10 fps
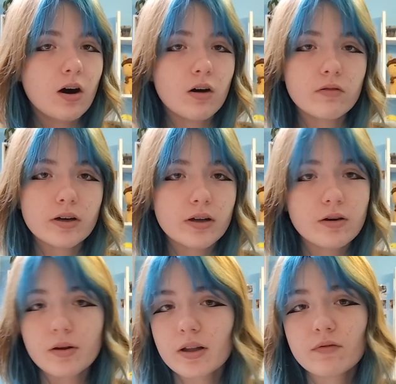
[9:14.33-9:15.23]
Over
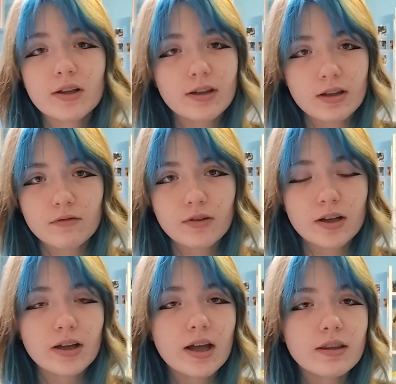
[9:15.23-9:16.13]
here you can find
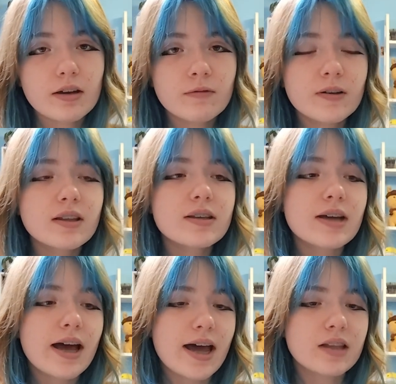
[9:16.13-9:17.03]
anything, and I think that
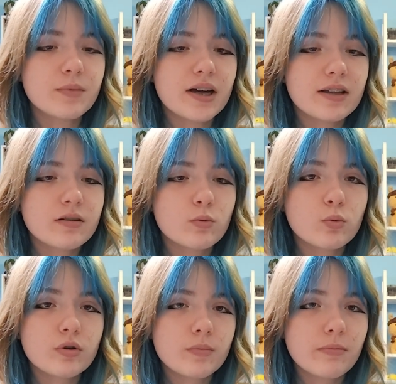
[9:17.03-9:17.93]
a headband
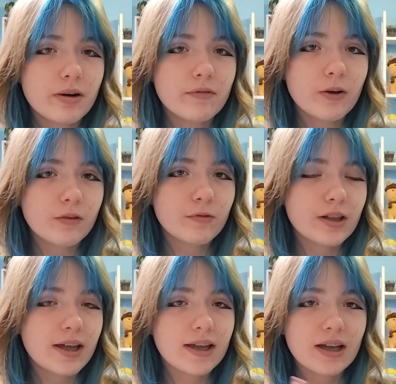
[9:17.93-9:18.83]
would be perfect for
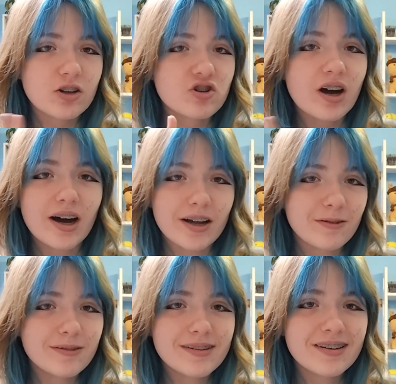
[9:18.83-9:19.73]
like a
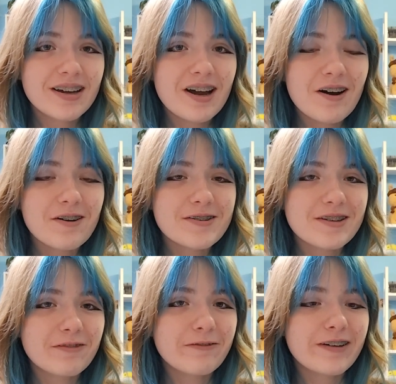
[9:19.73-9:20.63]
child or
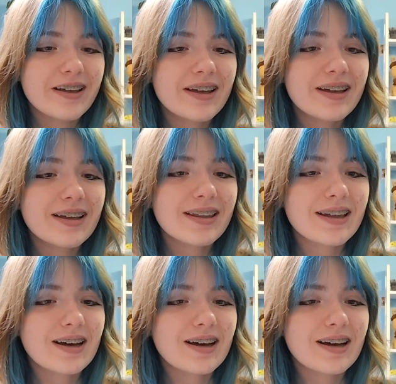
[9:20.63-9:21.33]
something,